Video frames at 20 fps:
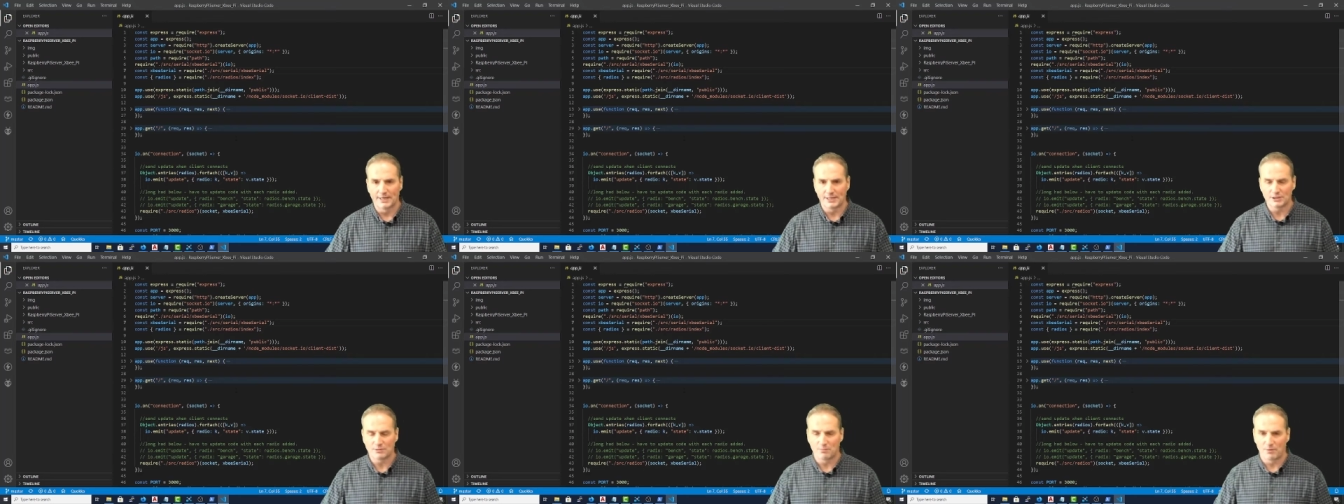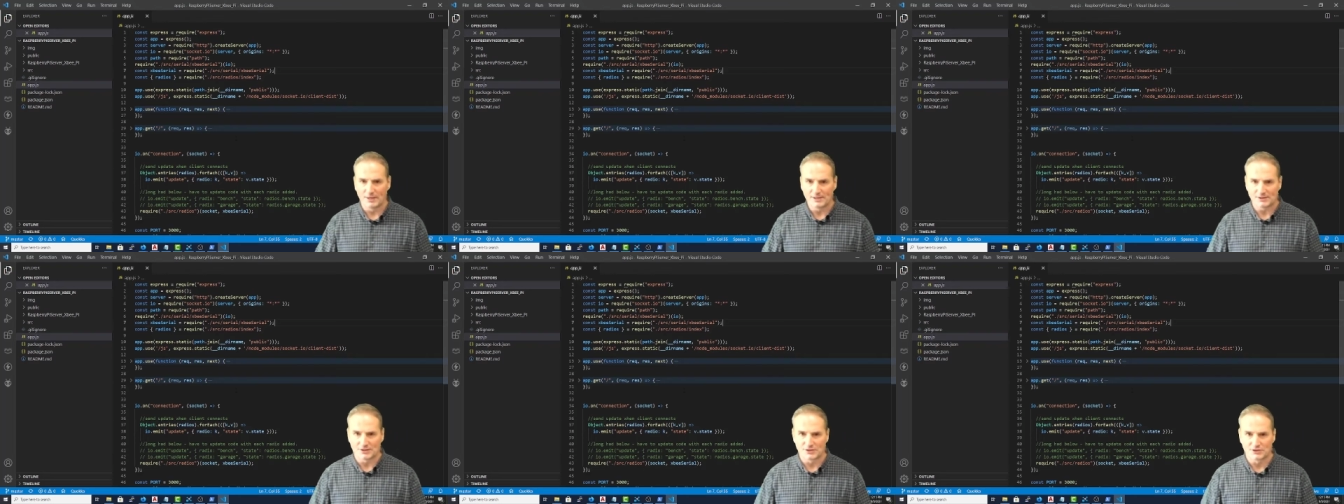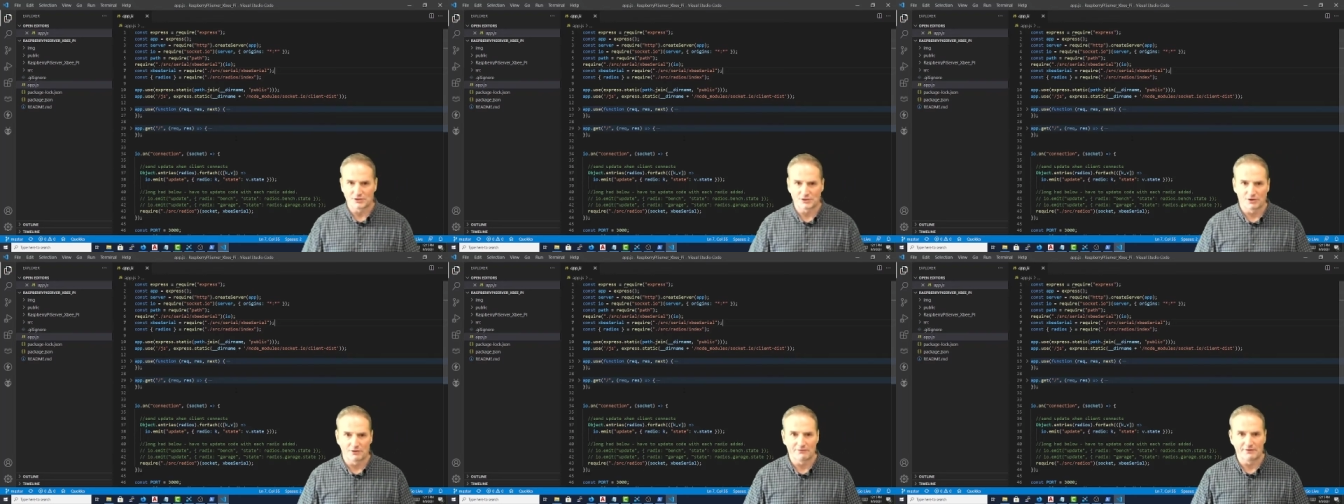Express is
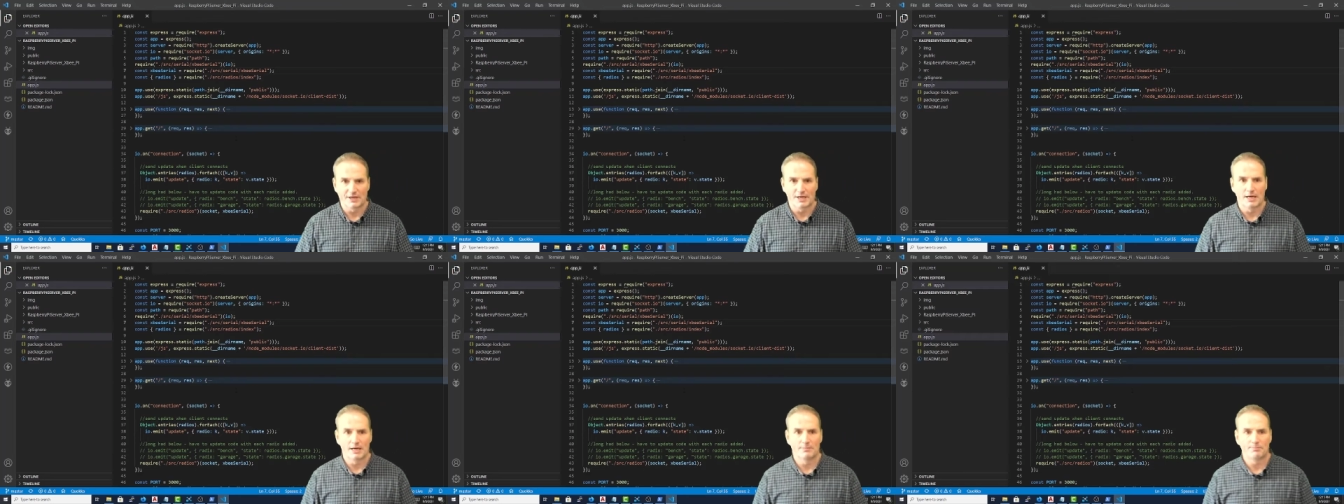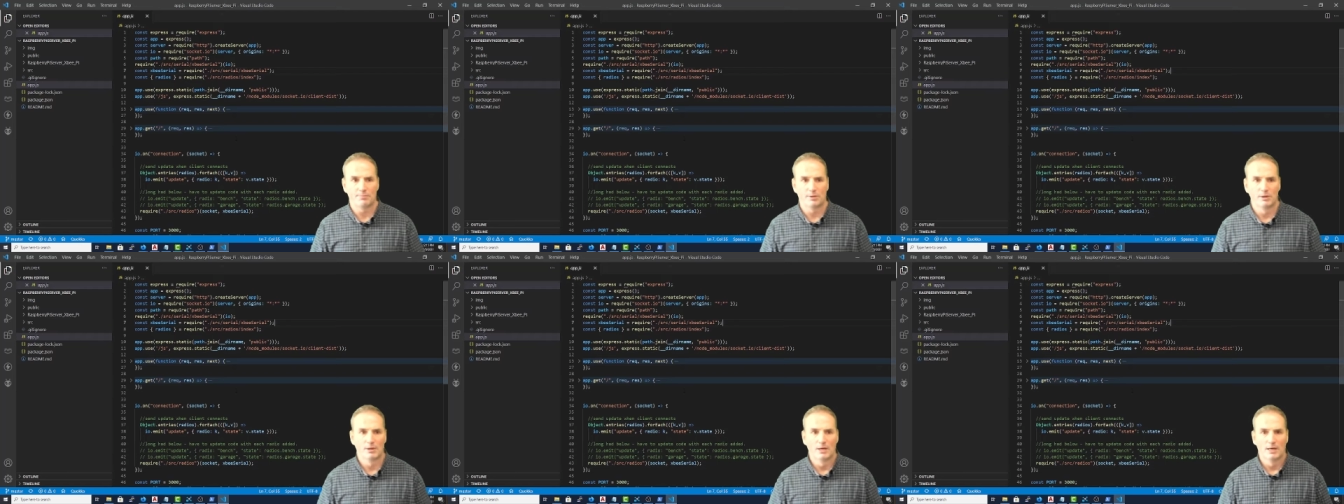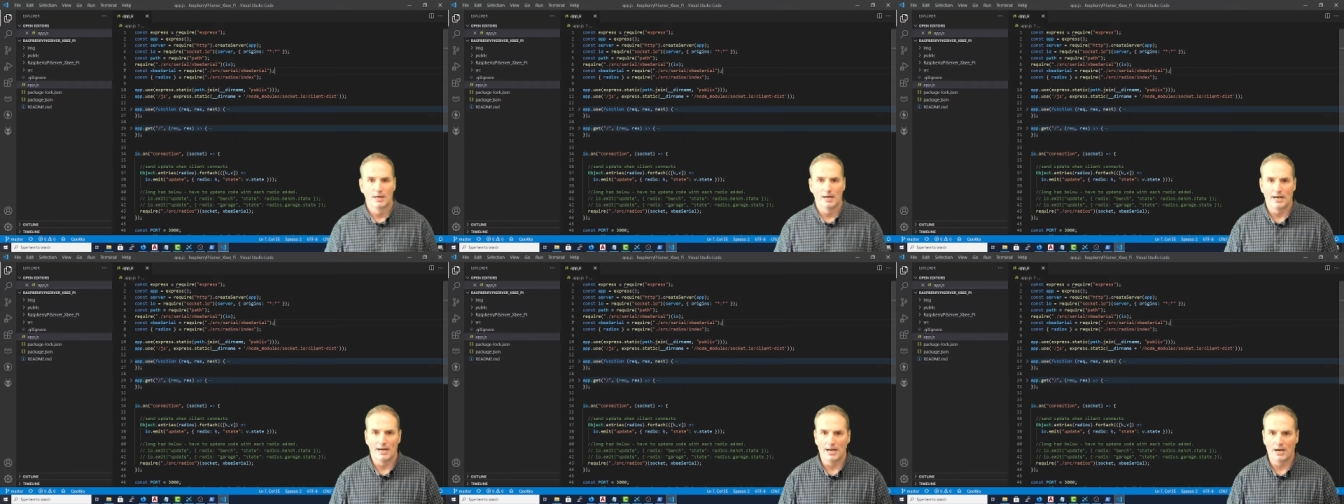serving up
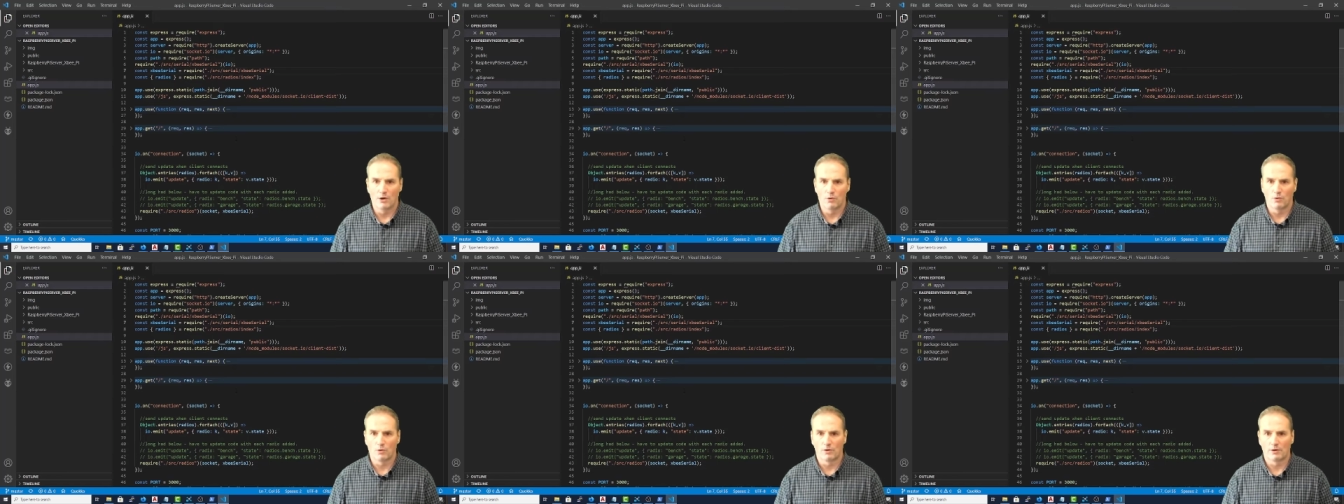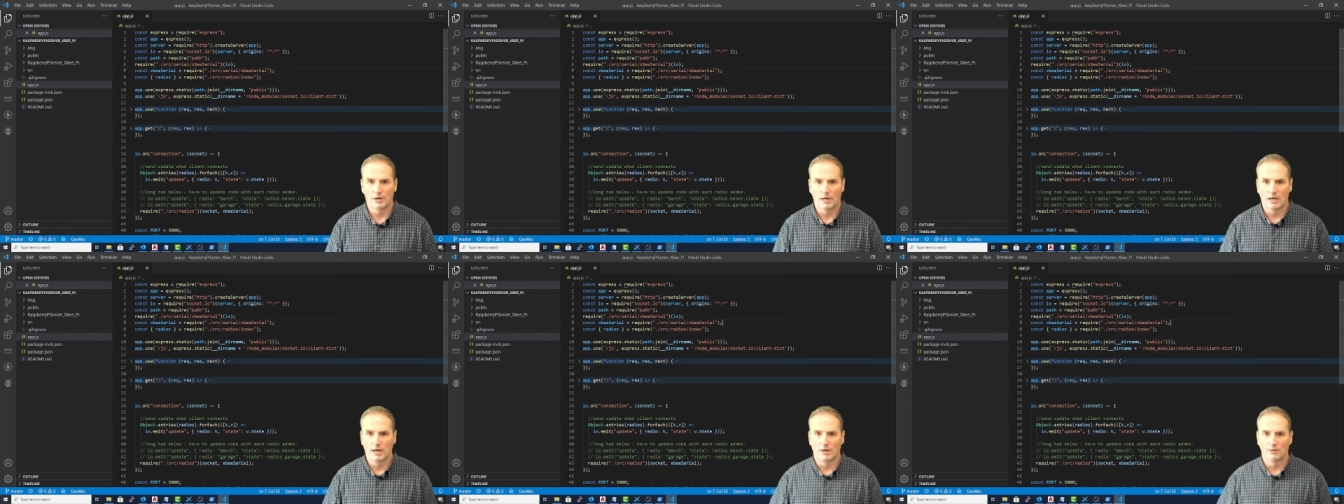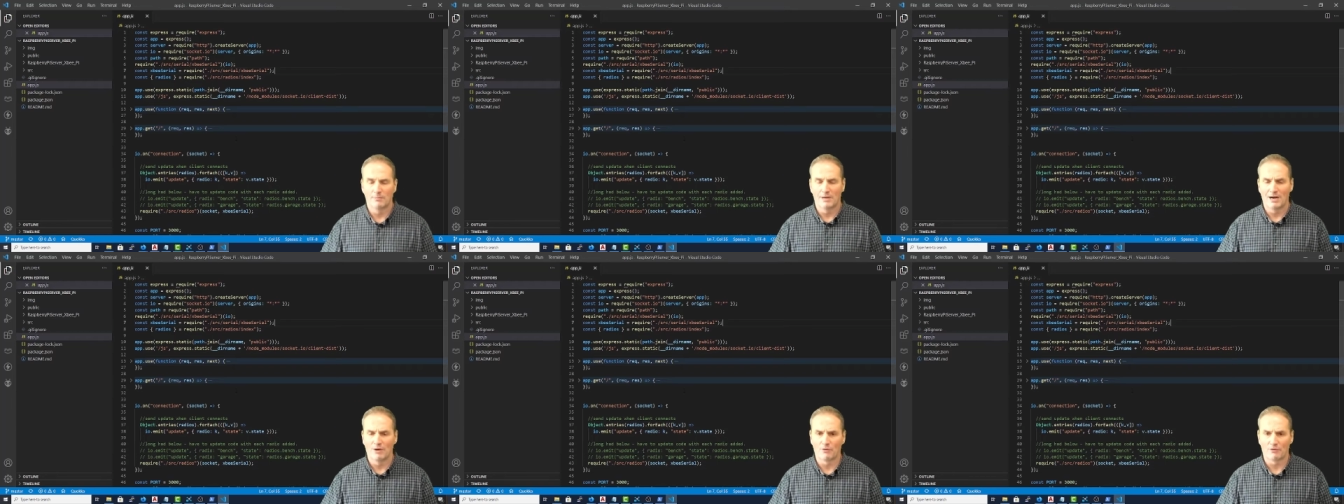
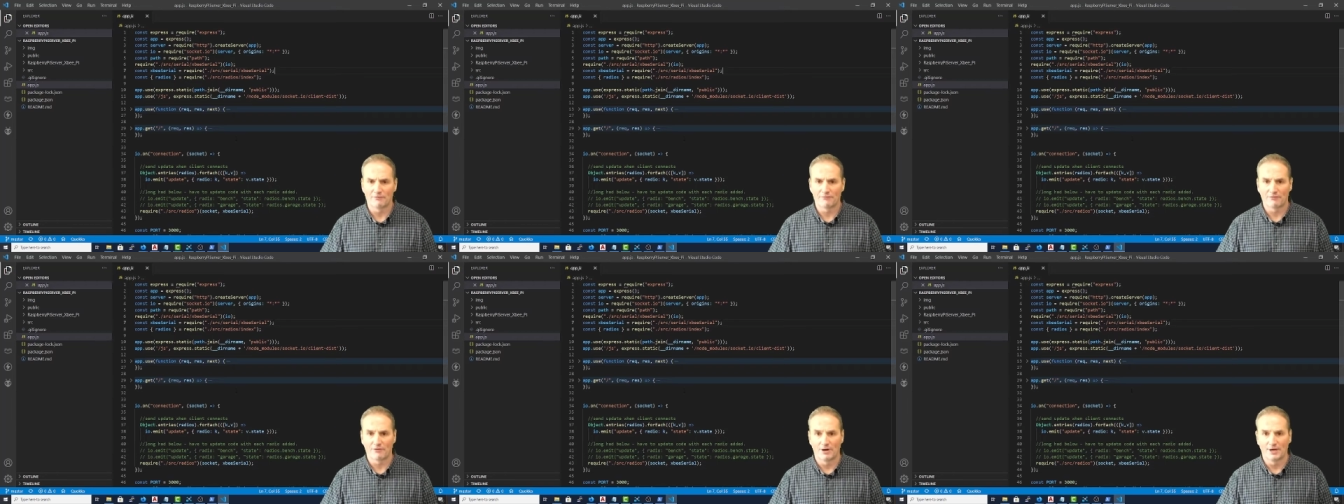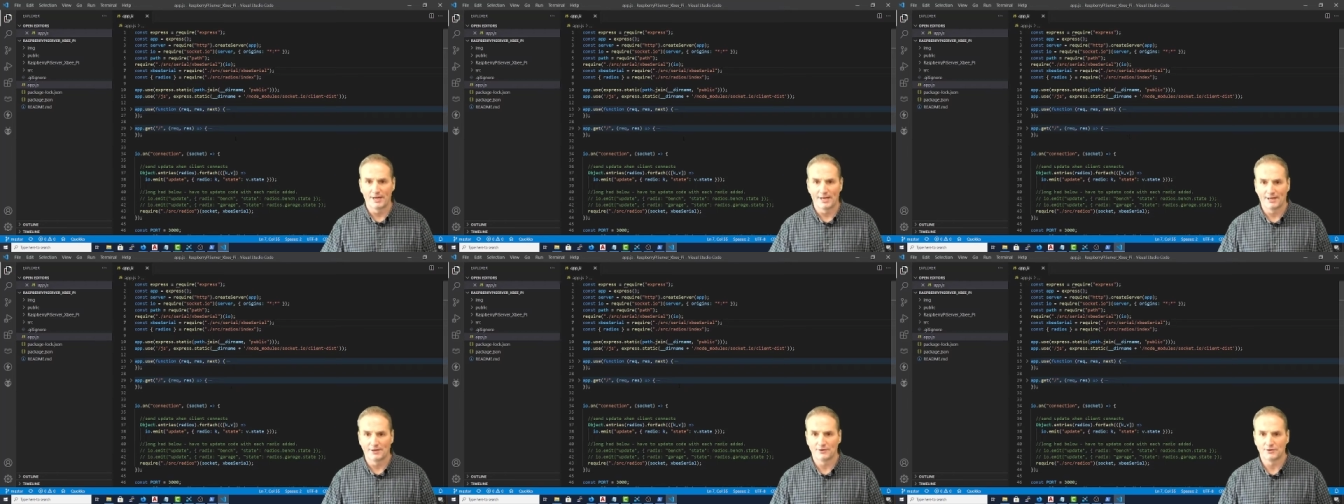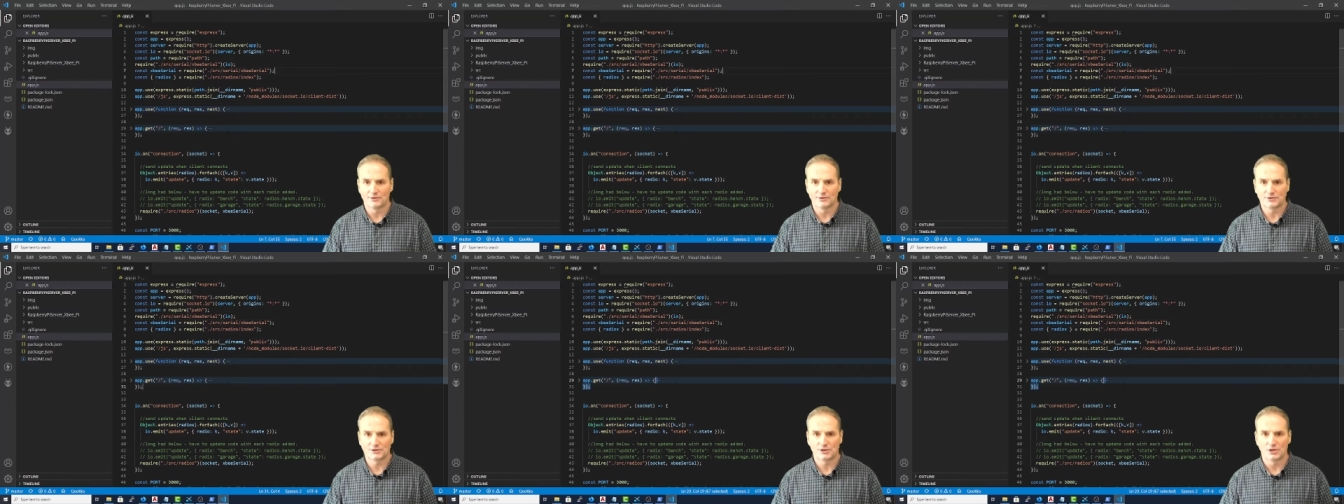our front
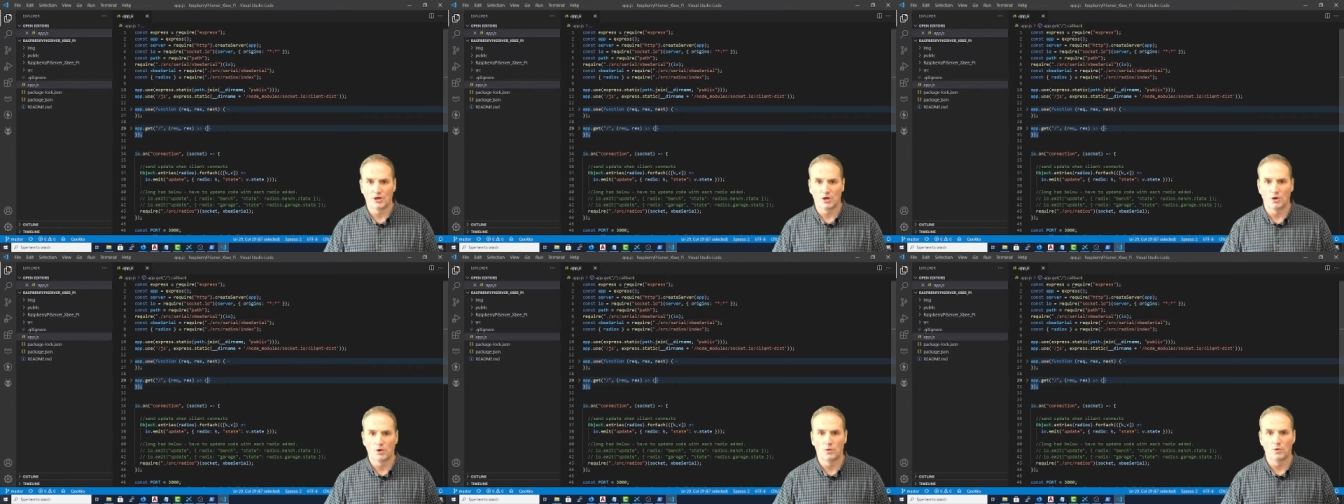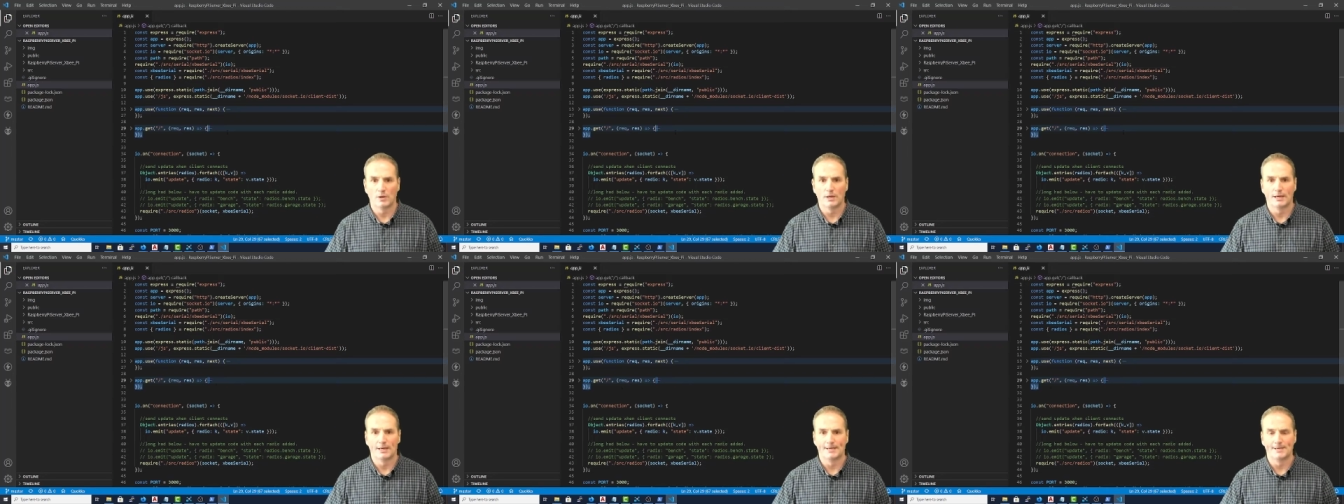end, so